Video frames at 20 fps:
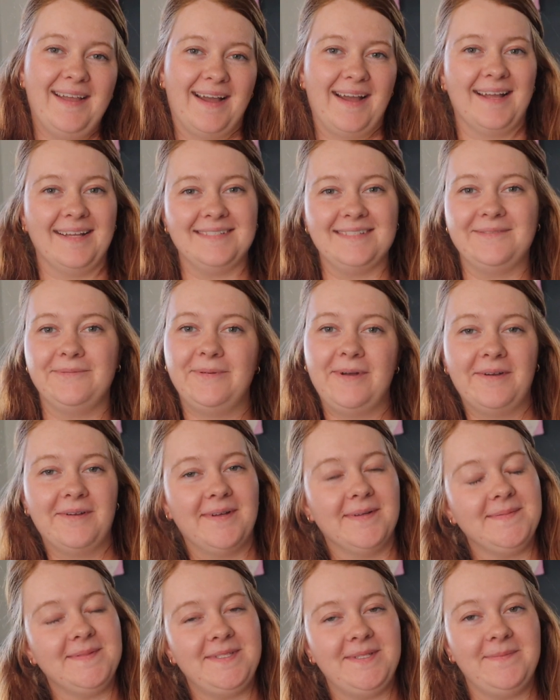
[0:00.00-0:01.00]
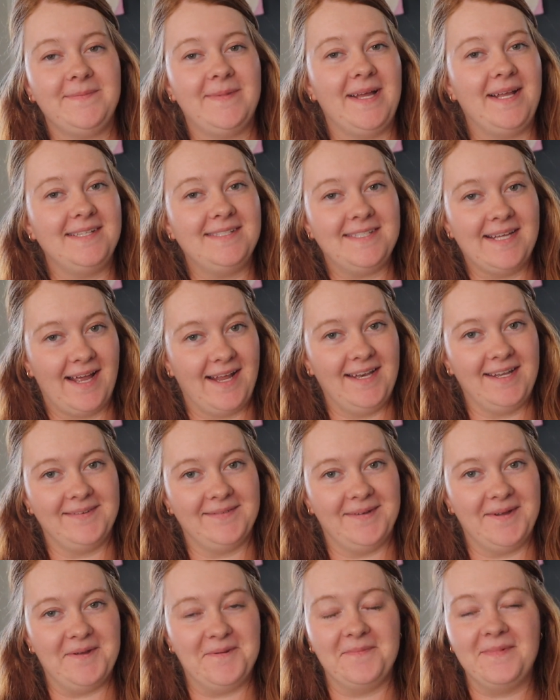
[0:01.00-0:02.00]
guys, welcome to my dining
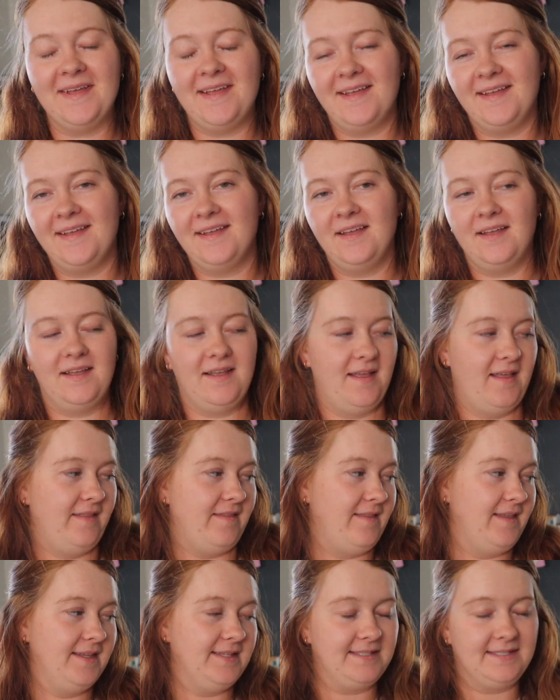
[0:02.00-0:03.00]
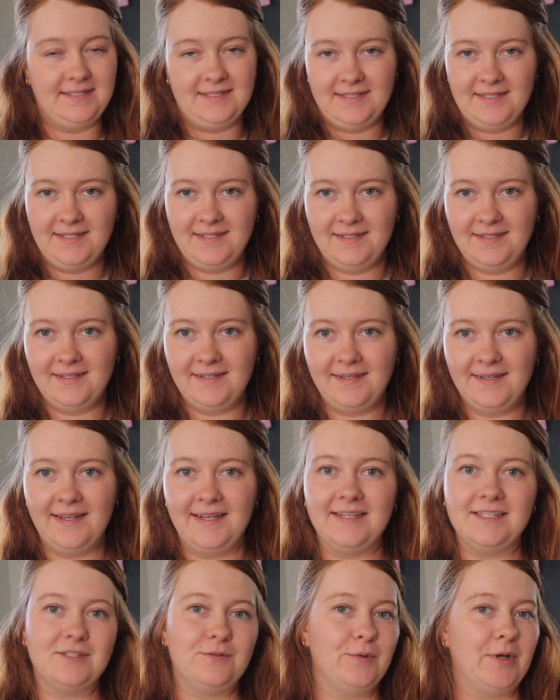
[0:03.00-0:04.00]
room. This
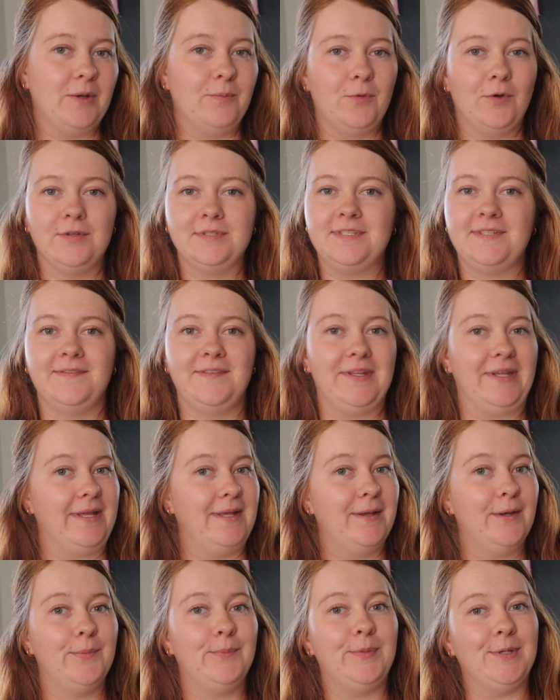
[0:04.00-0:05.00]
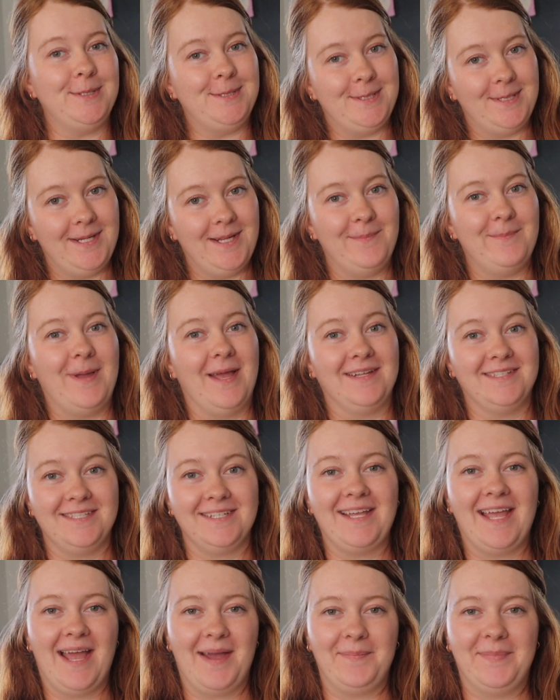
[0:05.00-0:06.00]
is where most of the budgeting
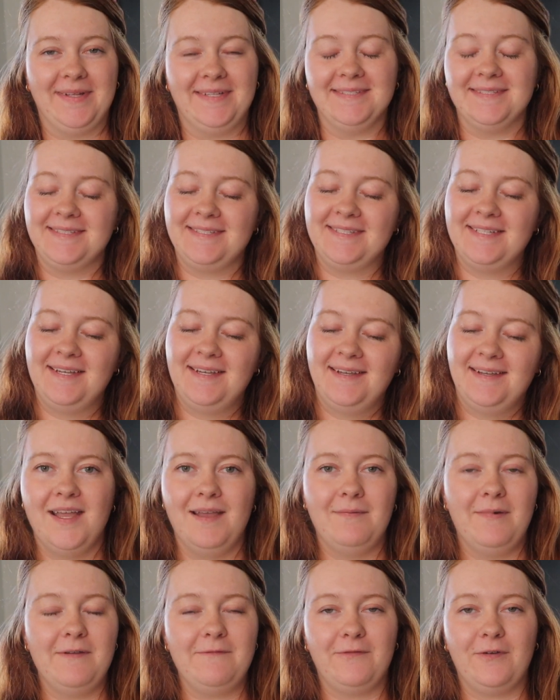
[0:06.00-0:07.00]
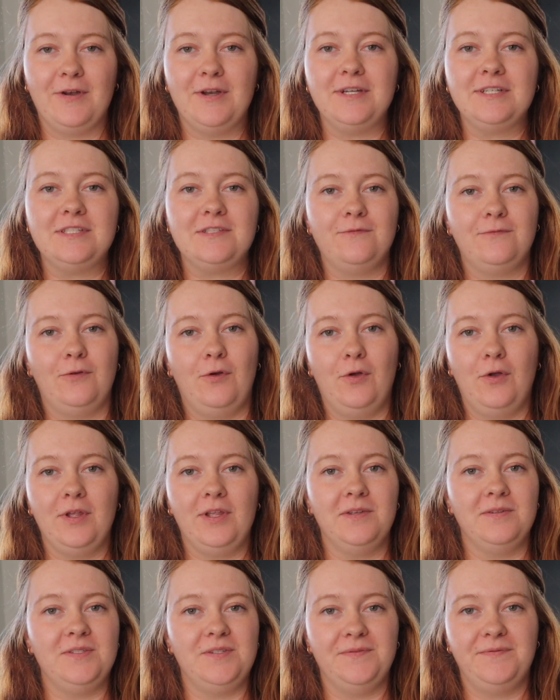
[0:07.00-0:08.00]
magic happens. In my first full
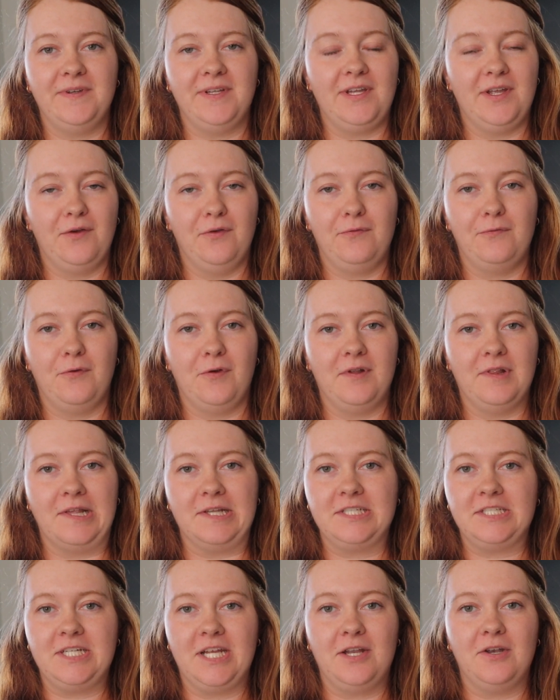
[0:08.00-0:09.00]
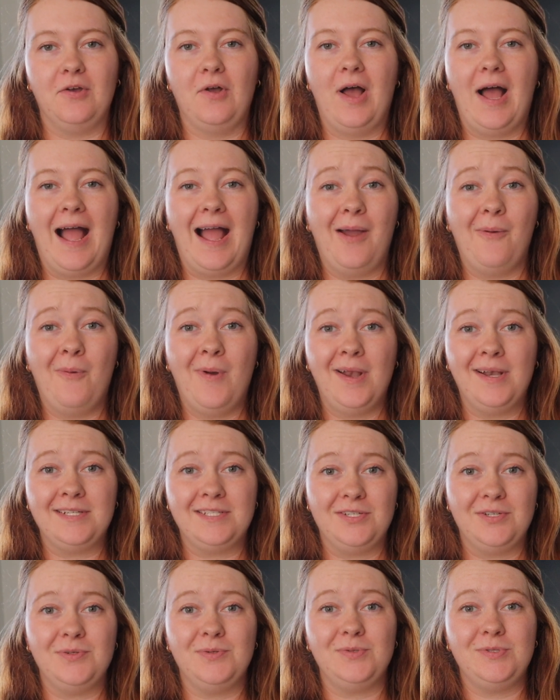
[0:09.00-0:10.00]
YouTube video for this channel, I want
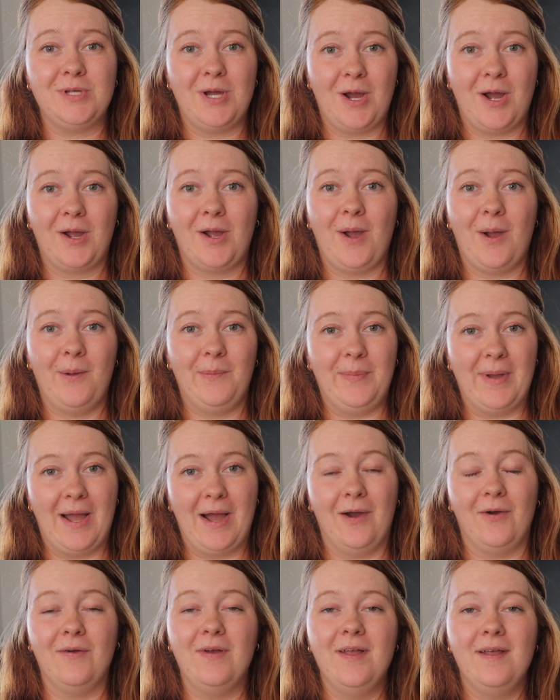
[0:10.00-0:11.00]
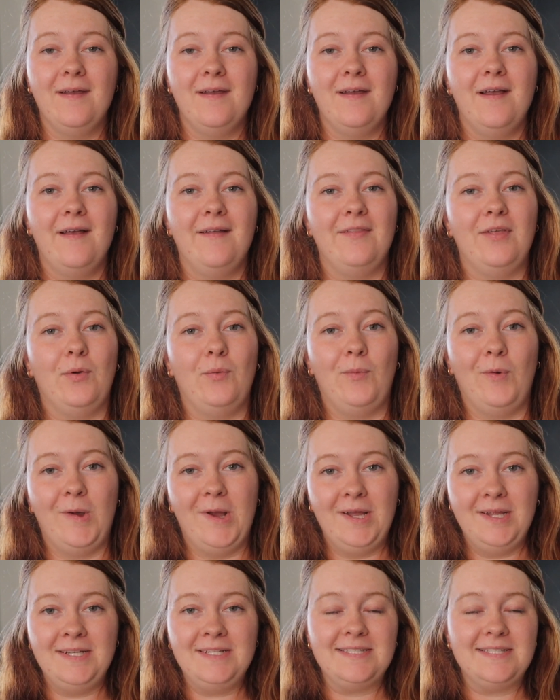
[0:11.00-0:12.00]
to talk about the
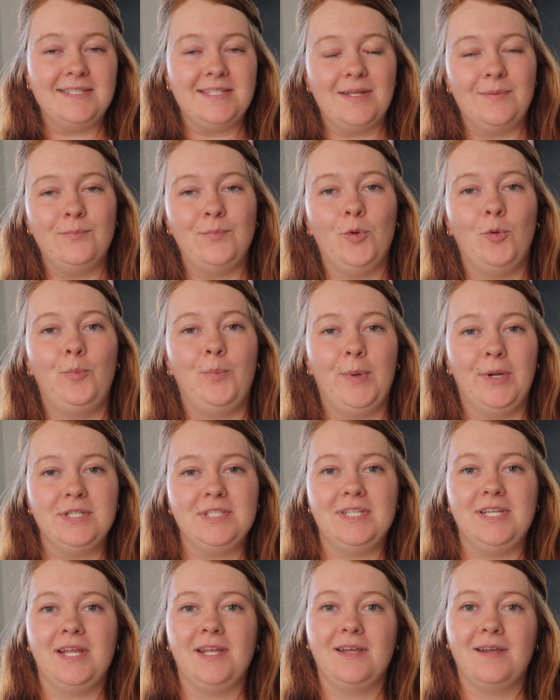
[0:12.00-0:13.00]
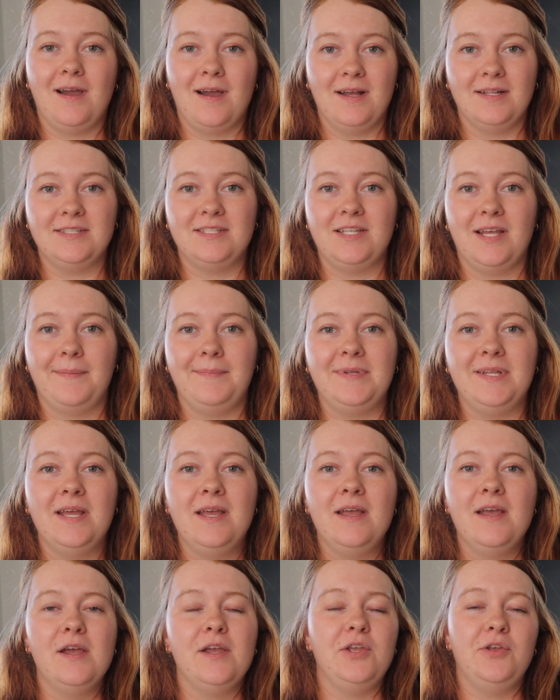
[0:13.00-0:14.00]
one simple budgeting concept
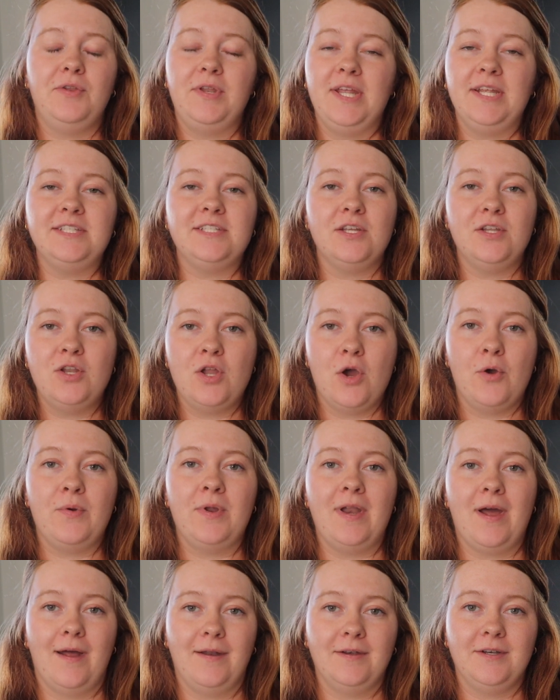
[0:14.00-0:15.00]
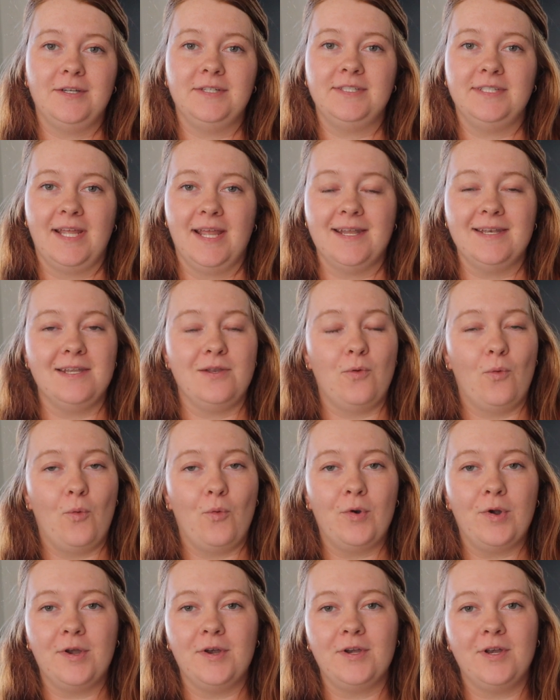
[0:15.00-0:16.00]
you need to know and understand in
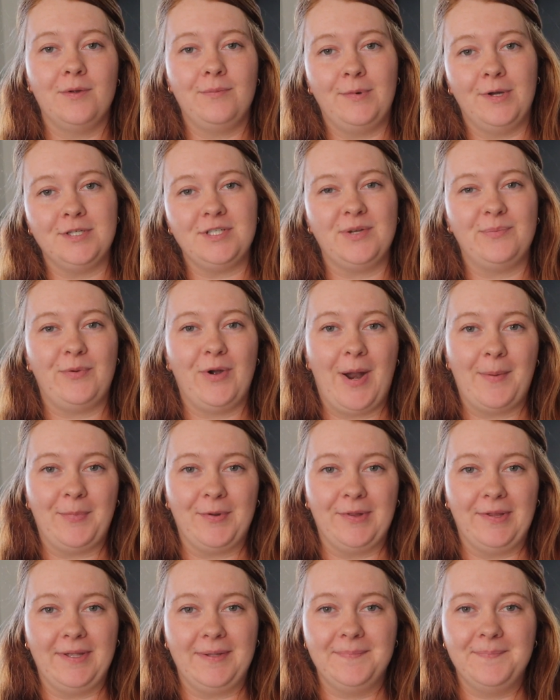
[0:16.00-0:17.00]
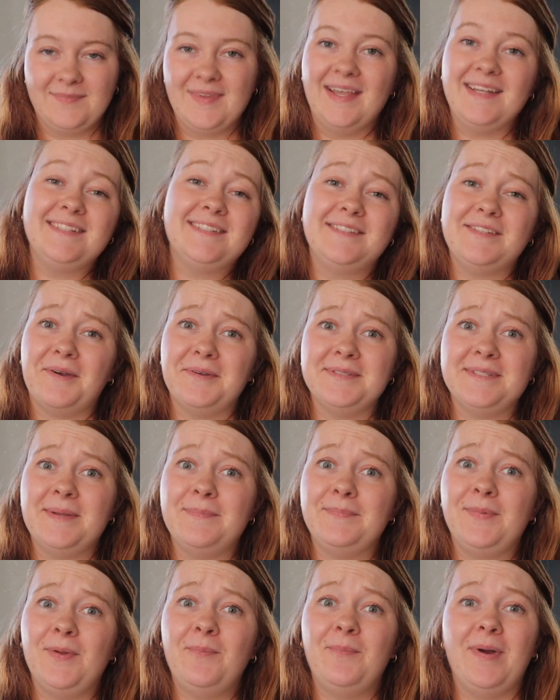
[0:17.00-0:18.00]
order to budget properly. It's so
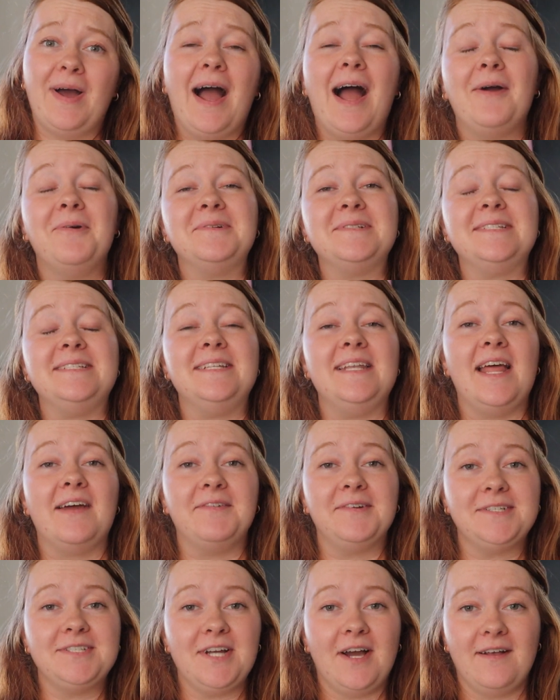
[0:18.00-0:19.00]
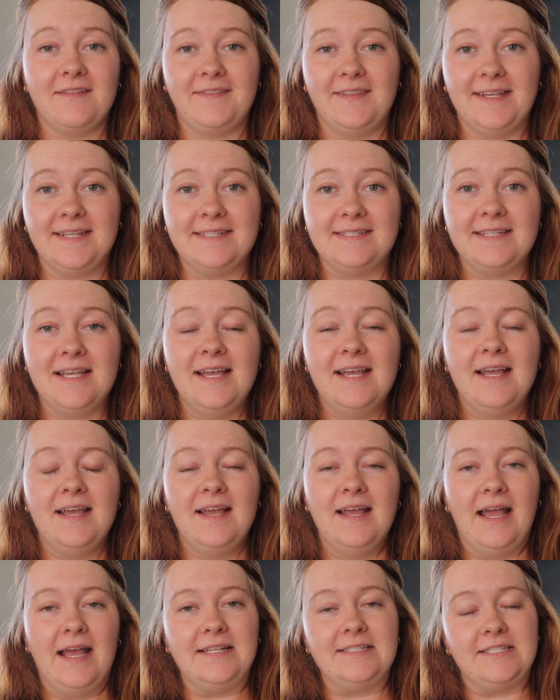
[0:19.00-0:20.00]
simple, but I was never taught this
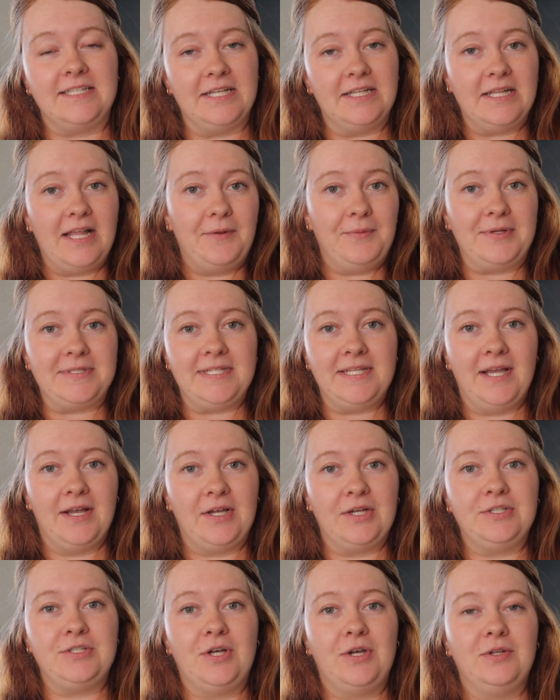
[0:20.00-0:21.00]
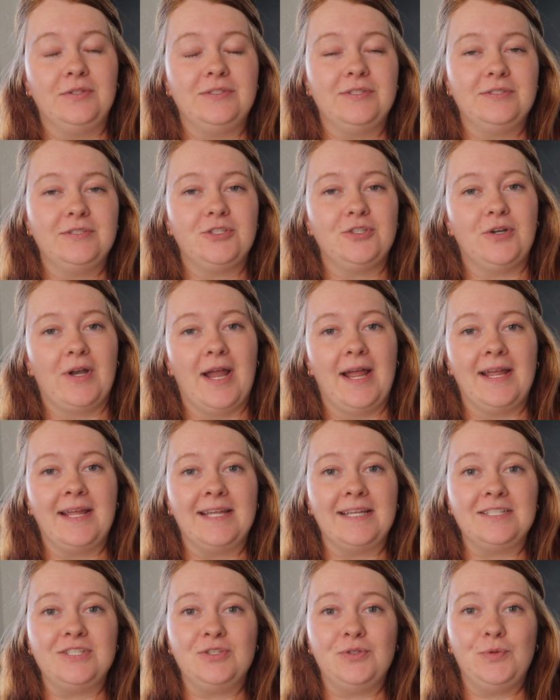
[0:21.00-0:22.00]
until I was a young adult
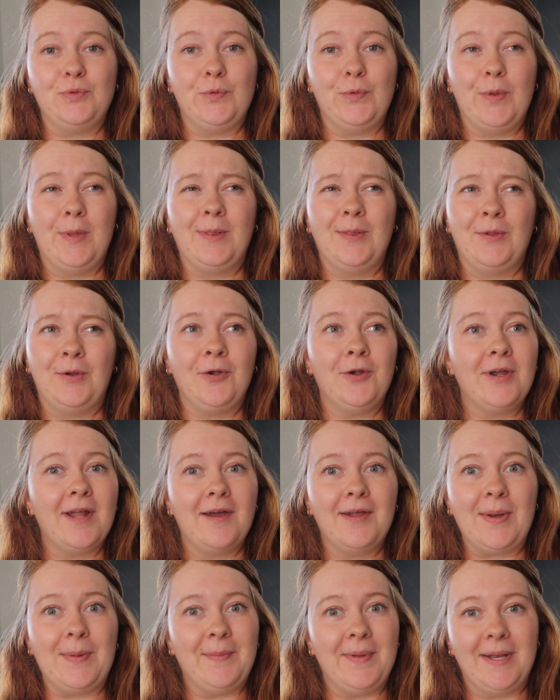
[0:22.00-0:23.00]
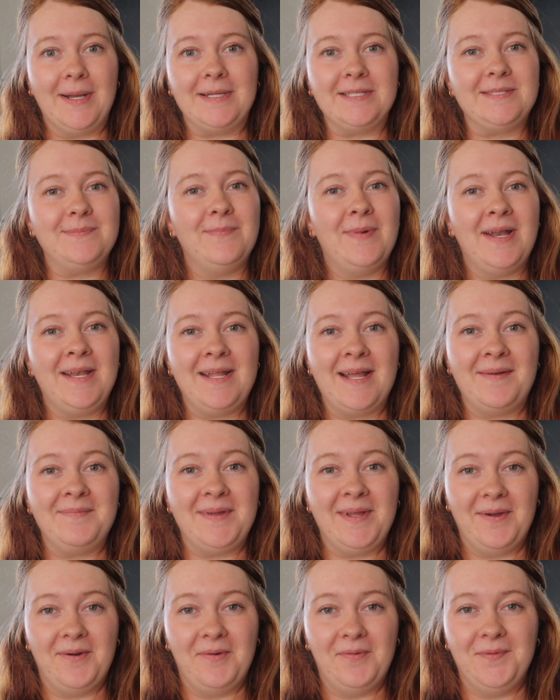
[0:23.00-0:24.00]
trying to learn how to manage money on
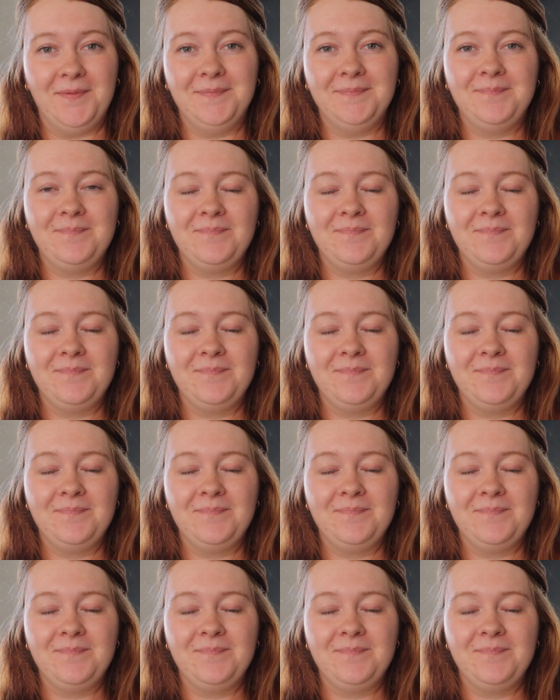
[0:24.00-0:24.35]
my own.